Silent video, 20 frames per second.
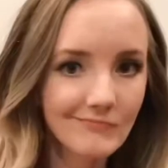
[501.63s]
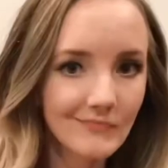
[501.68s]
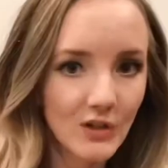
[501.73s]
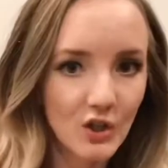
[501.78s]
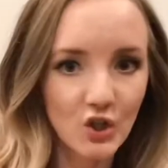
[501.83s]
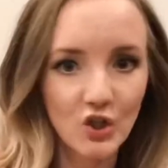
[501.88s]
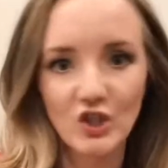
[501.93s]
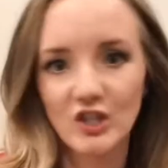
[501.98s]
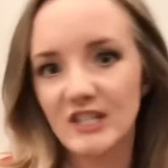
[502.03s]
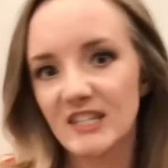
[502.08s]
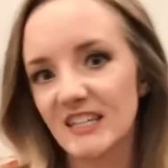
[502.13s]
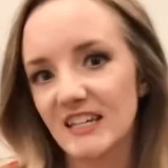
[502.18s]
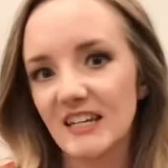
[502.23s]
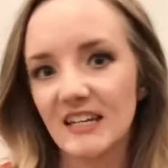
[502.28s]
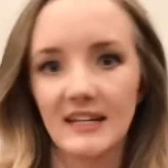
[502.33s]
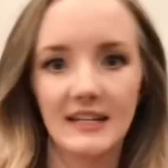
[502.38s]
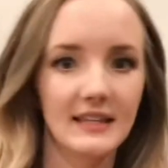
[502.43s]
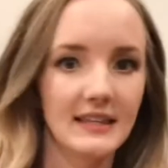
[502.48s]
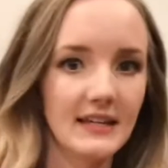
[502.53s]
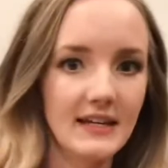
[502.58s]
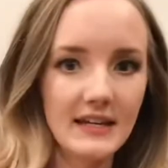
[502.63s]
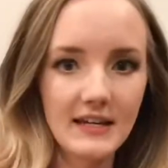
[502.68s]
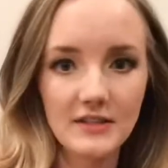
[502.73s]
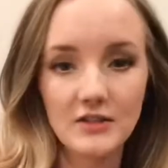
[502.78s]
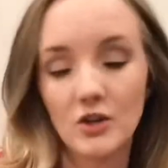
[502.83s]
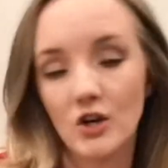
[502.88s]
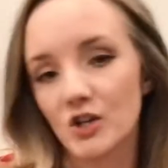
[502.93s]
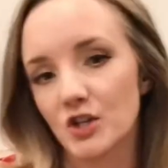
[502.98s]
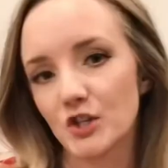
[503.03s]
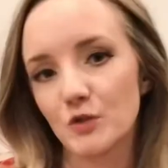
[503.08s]
couldn't see anything,
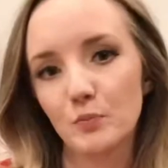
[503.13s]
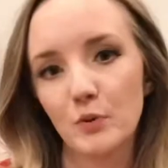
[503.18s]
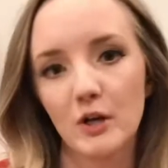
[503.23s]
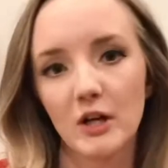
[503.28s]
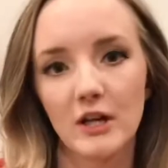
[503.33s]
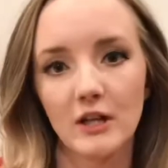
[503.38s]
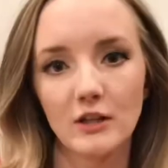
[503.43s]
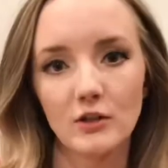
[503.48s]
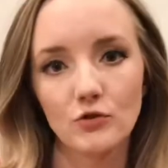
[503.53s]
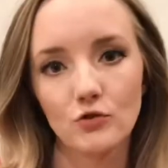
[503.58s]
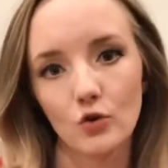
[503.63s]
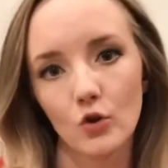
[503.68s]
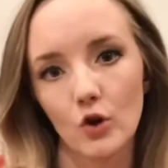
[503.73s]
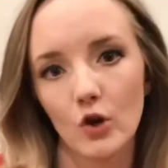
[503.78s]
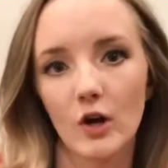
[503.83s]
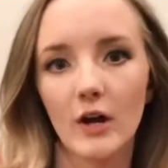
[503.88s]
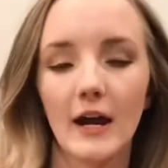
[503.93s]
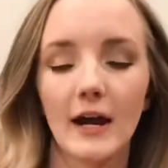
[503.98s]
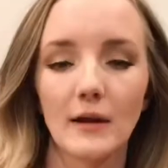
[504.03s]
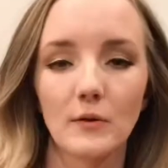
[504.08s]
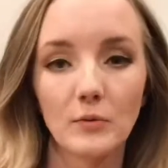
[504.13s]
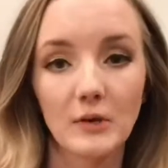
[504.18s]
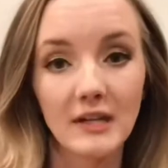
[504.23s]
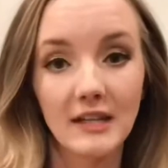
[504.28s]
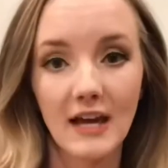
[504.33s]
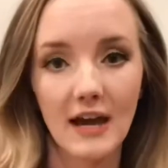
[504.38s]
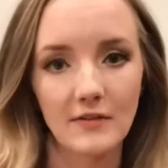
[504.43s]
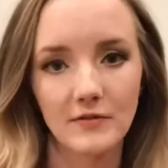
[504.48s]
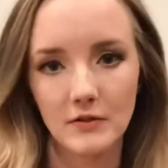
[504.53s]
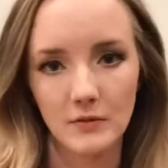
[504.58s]
so I just put it in the drawer, and we
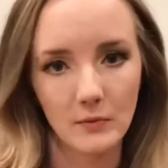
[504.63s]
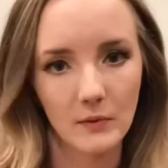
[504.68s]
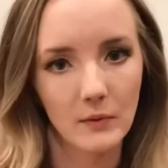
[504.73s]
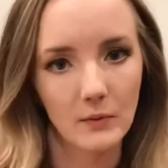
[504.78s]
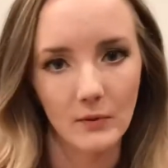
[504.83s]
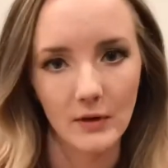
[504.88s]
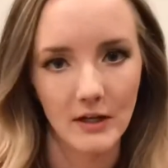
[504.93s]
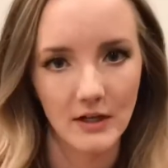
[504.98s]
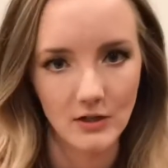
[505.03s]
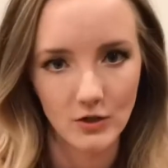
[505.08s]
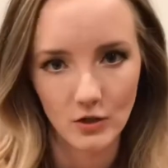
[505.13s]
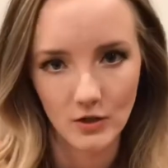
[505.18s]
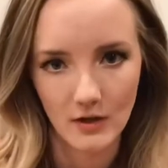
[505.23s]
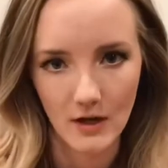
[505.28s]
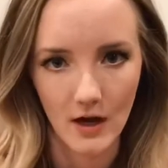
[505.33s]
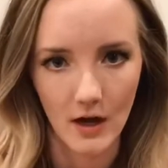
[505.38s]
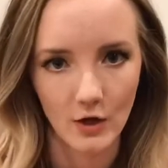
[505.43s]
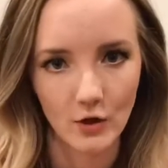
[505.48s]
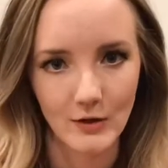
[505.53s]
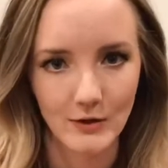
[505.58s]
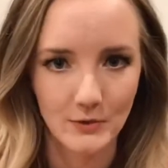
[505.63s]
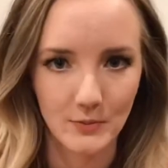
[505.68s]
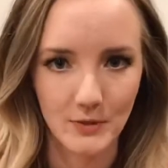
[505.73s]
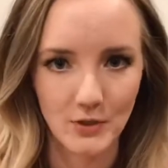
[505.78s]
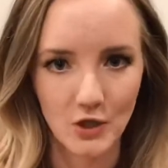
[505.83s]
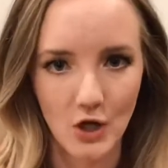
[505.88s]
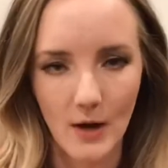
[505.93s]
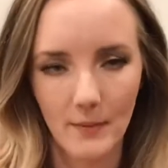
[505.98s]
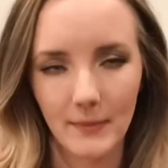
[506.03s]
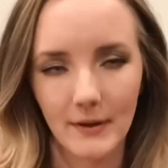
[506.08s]
left and we went Christmas
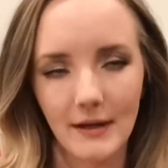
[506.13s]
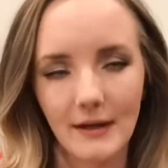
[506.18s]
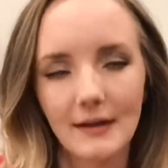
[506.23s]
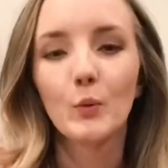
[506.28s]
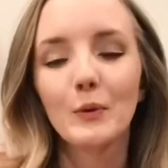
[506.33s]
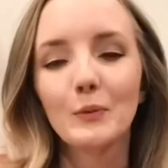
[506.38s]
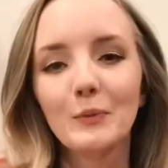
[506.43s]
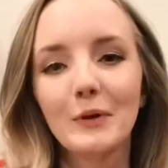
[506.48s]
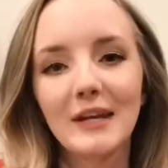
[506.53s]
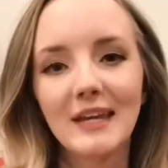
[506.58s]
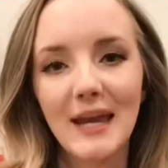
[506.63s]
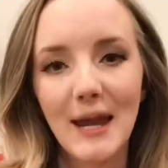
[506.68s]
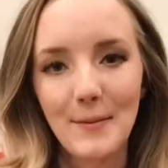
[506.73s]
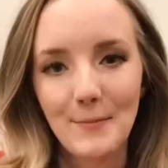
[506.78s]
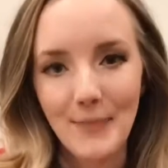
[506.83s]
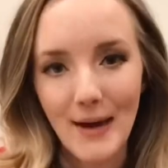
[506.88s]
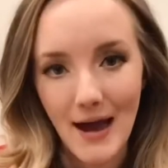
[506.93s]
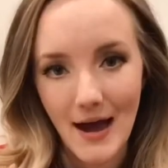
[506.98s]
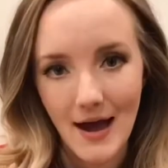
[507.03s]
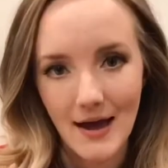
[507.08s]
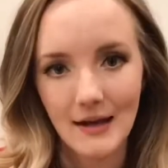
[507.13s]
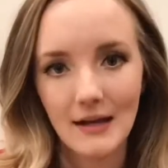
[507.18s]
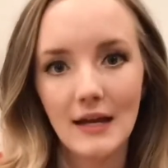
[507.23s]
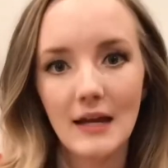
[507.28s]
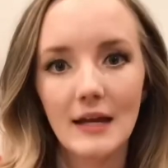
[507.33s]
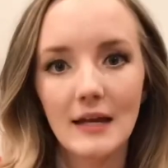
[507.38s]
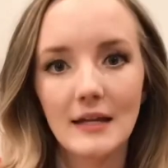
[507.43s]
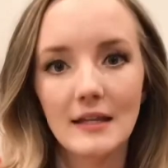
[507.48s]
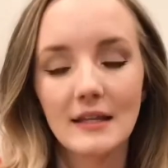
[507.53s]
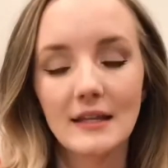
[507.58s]
shopping. When we came back
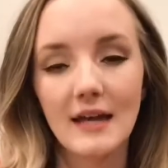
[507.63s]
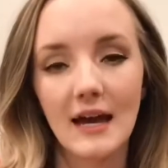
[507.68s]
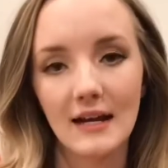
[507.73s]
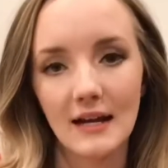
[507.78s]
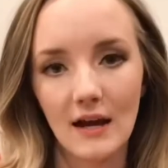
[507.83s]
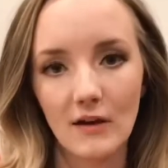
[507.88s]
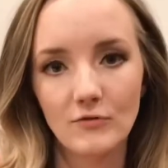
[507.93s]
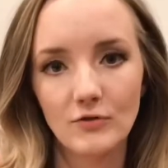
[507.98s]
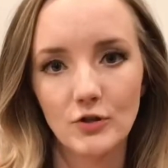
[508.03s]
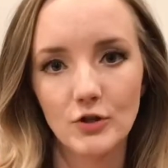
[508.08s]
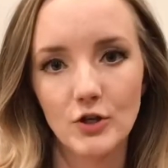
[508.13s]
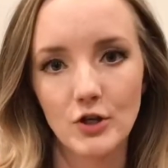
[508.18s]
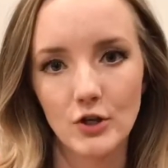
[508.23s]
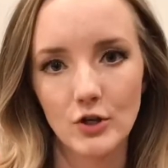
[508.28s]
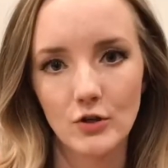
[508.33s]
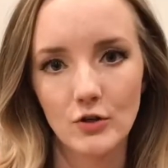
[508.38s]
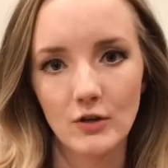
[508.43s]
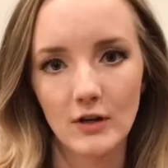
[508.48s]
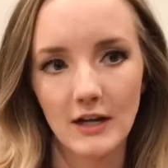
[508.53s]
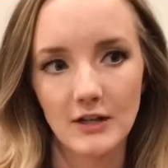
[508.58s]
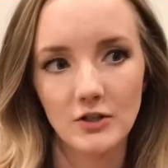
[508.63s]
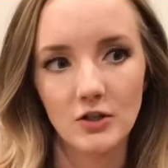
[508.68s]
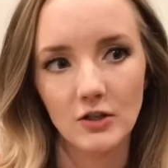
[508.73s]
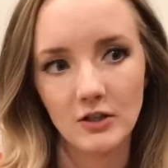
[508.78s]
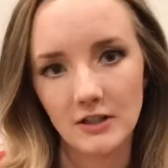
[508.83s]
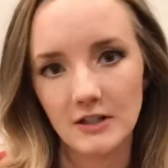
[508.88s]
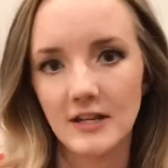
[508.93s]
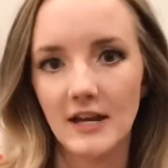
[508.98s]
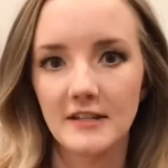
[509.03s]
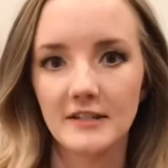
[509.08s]
that afternoon, I took
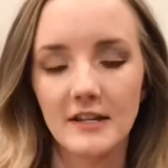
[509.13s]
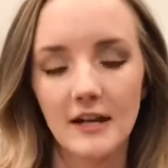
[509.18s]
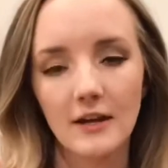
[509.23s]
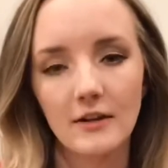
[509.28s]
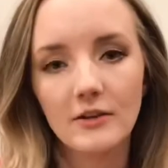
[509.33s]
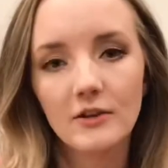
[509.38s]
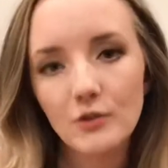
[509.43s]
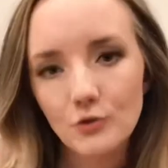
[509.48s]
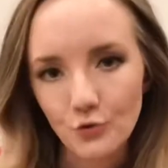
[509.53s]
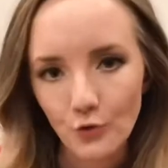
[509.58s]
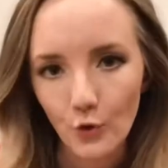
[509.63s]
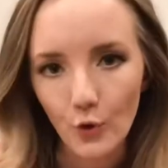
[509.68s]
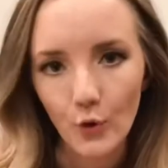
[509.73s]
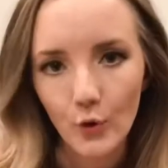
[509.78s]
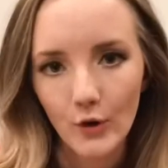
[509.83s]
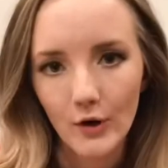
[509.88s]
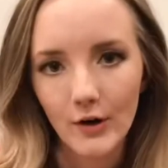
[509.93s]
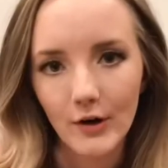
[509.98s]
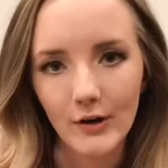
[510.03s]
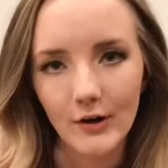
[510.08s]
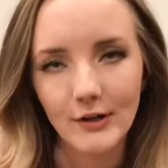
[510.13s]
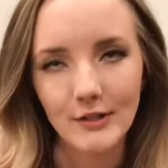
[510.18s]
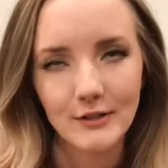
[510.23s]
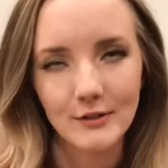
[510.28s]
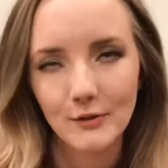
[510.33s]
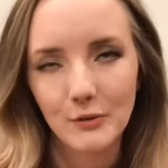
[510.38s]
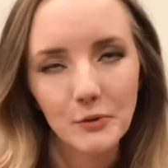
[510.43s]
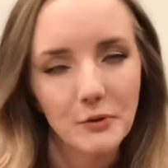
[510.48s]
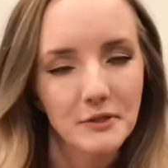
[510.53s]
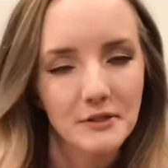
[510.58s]
the test out of the drawer because
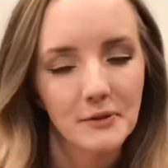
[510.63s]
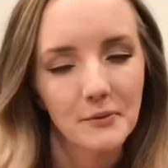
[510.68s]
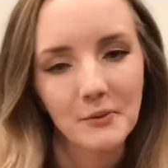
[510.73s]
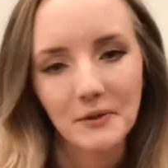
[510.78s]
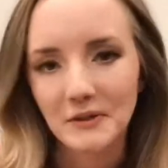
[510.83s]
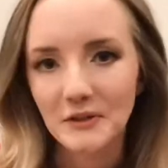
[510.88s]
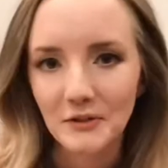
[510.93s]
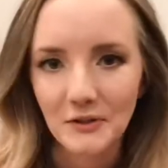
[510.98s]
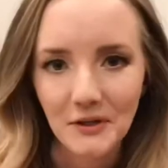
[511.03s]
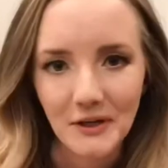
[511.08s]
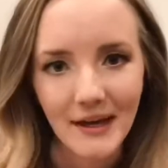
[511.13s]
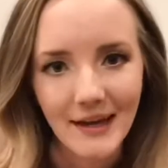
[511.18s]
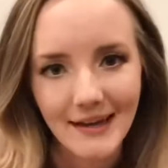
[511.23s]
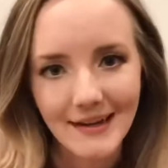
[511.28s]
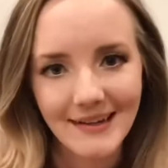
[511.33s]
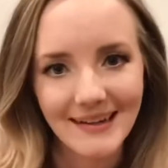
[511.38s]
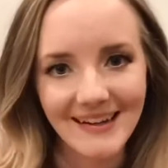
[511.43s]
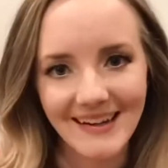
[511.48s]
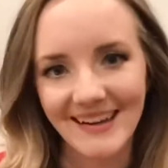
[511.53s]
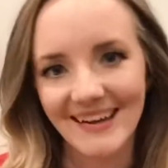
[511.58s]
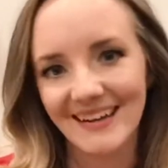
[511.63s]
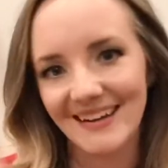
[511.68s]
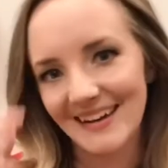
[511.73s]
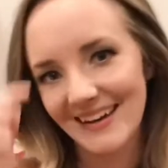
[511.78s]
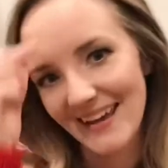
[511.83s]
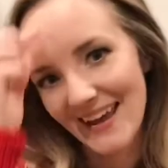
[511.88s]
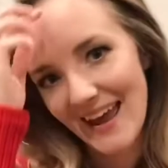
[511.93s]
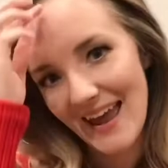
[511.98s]
of course I wanted to look at it again,